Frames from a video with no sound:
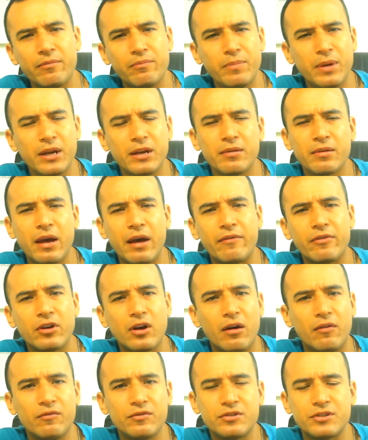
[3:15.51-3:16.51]
make him have
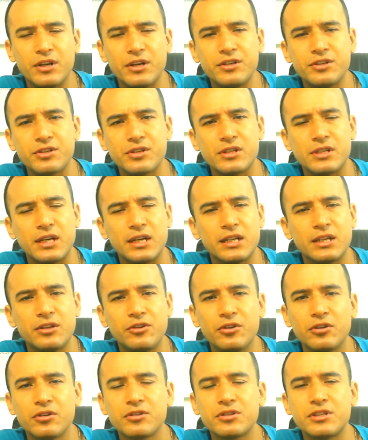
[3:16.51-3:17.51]
a conversation,
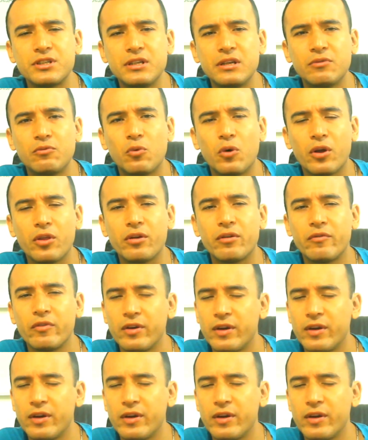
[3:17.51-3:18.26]
and you'll see whether